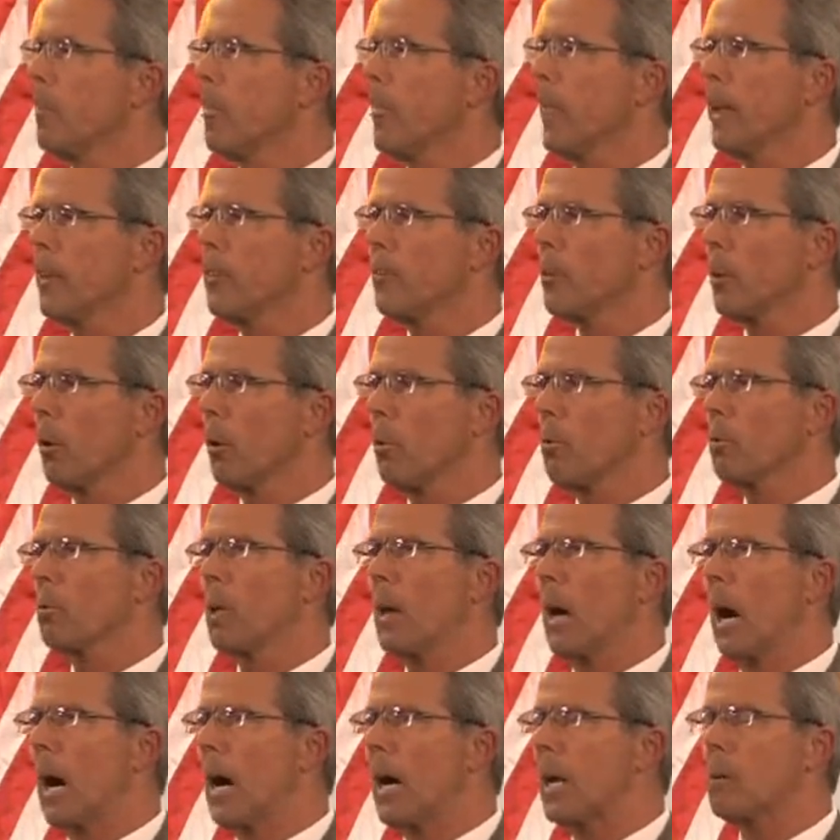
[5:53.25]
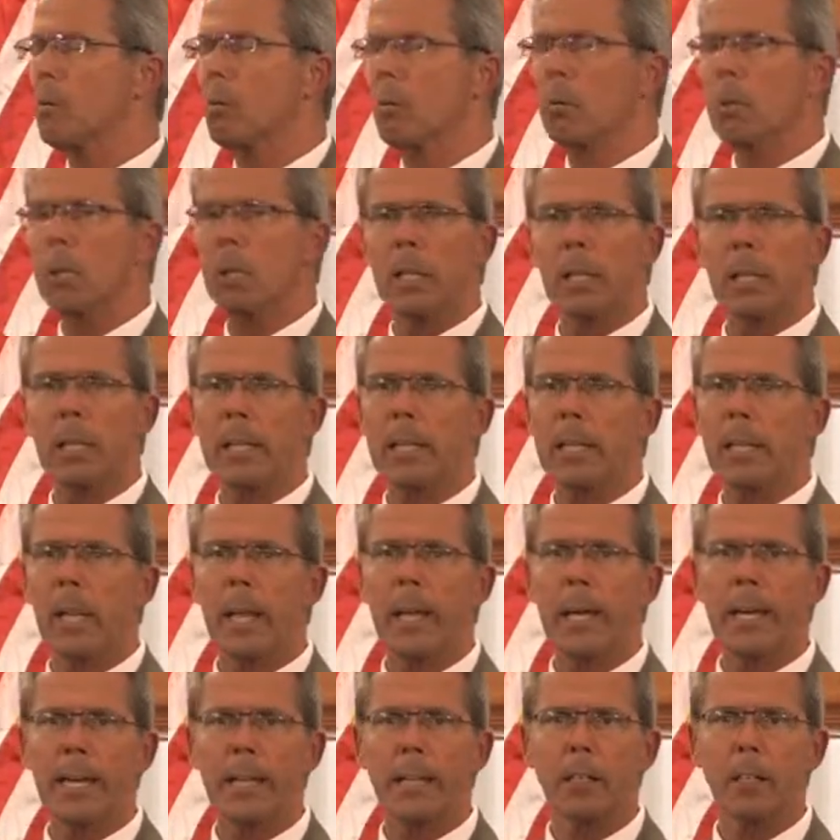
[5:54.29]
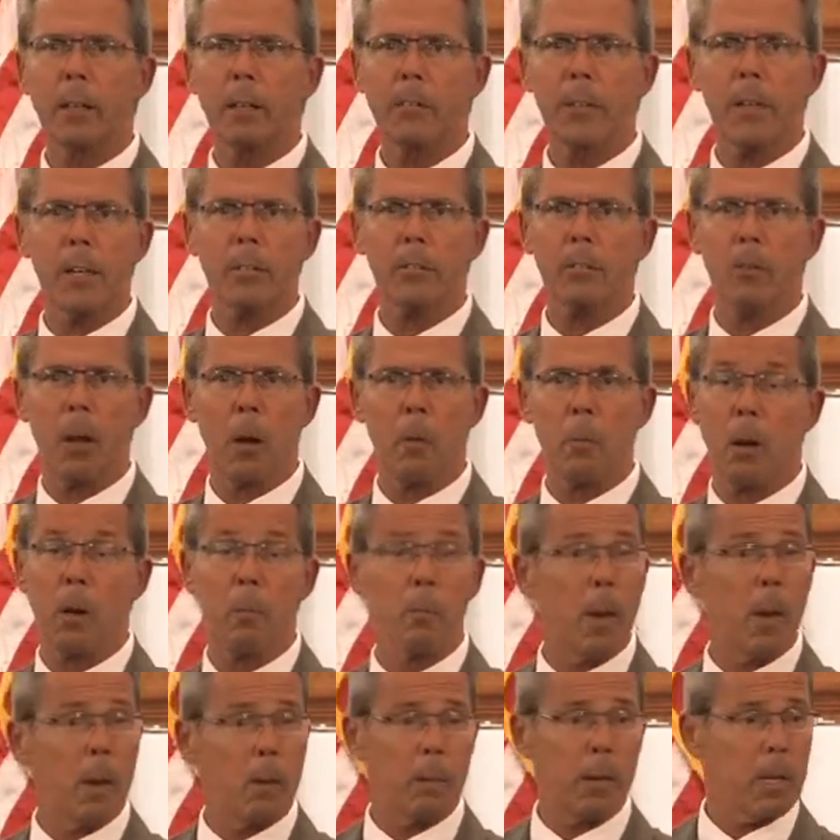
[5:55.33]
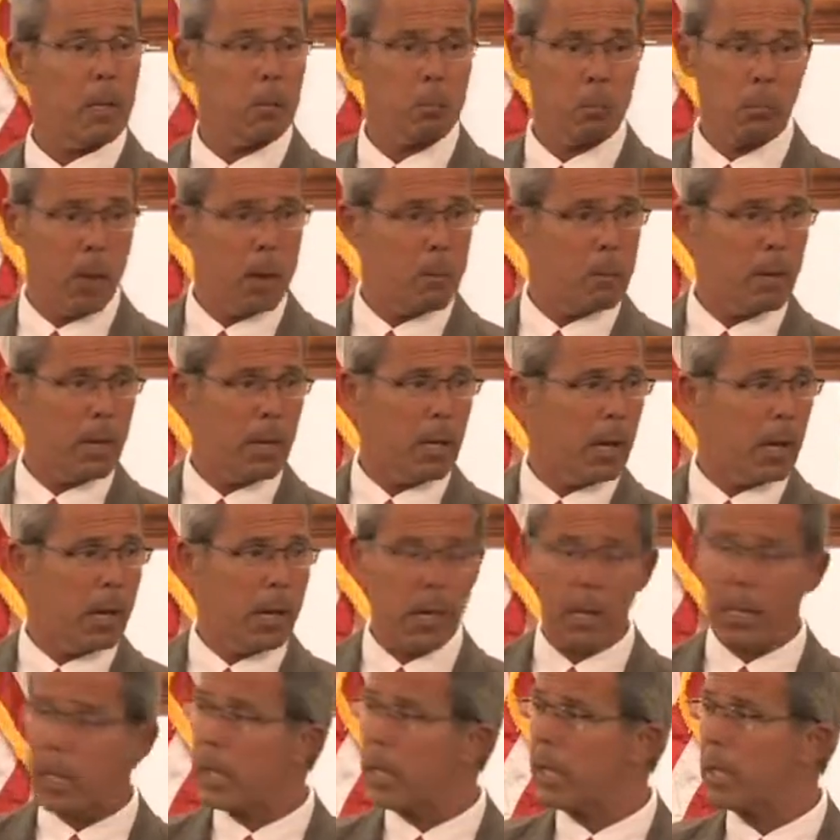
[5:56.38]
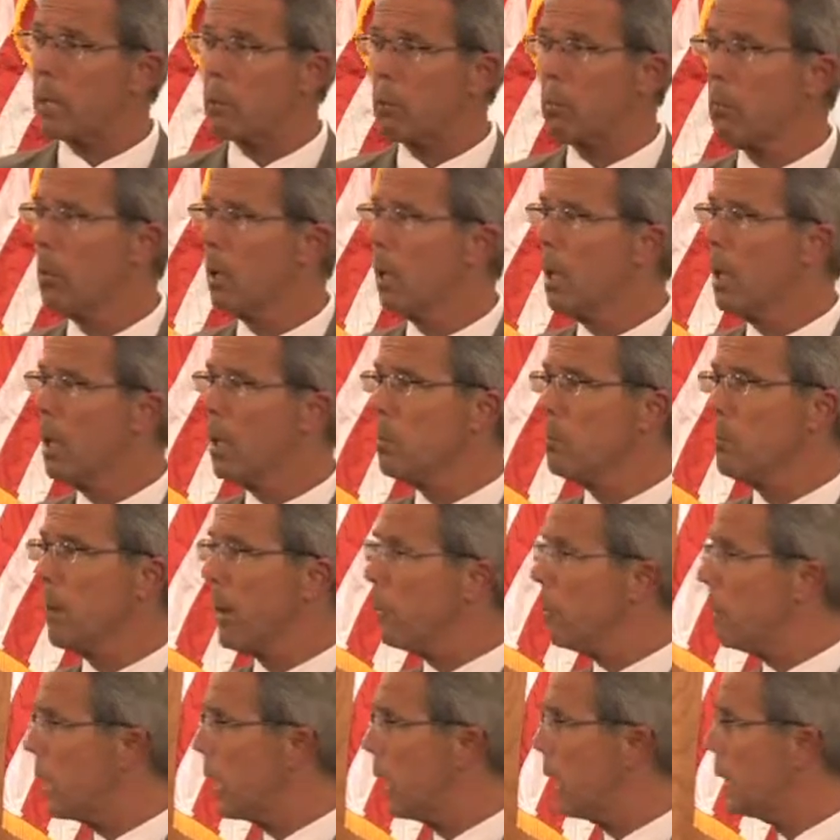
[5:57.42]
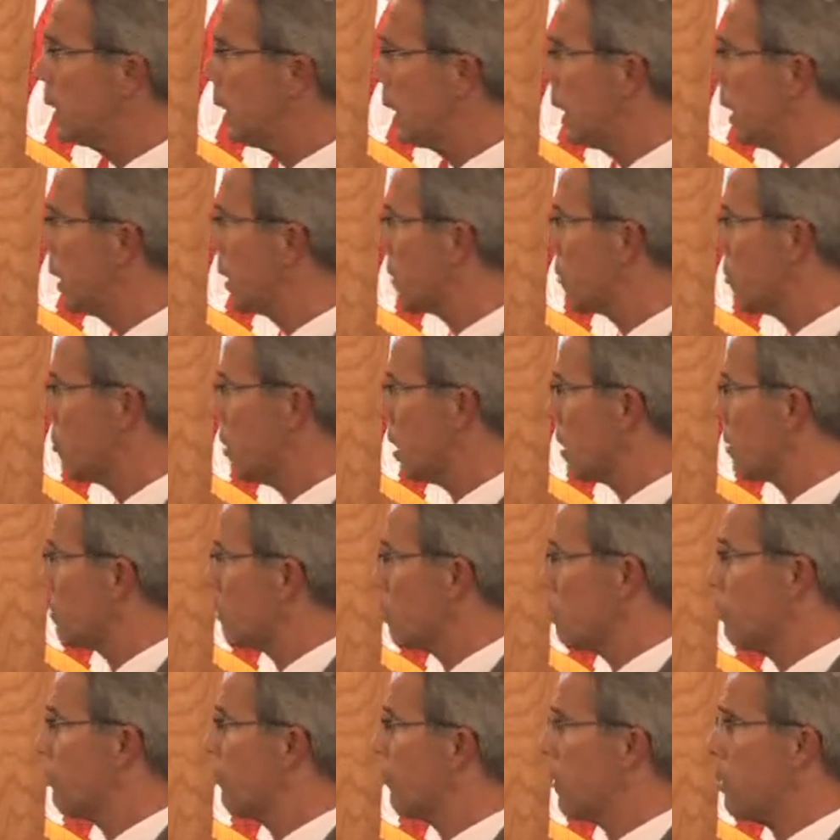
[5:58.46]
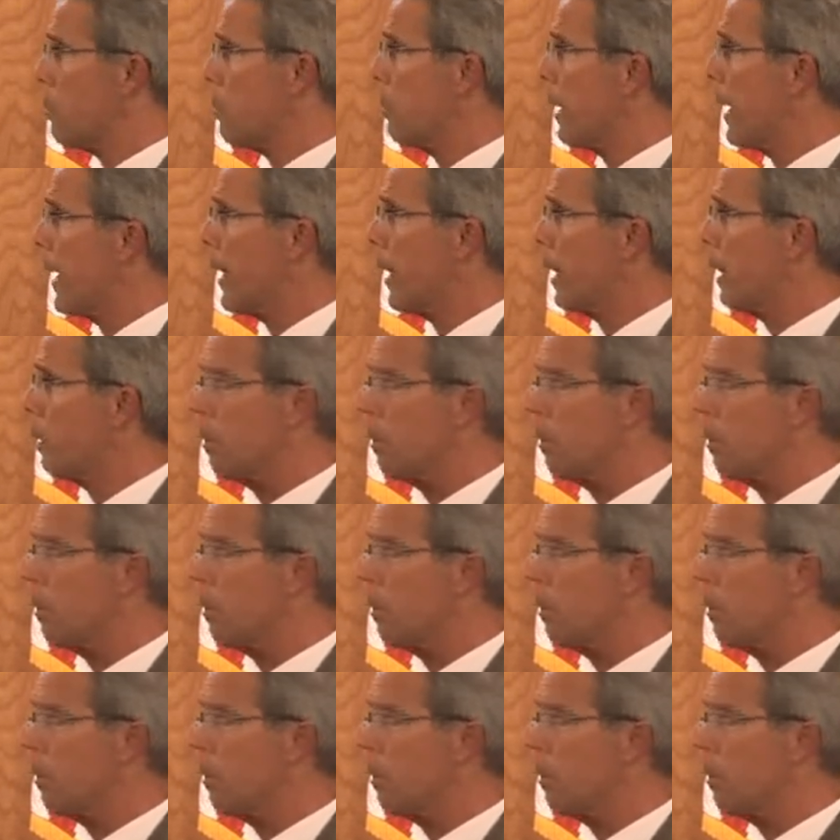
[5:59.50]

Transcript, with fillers: And so God really laid this on. Maybe, maybe, and again, maybe He did it just for me.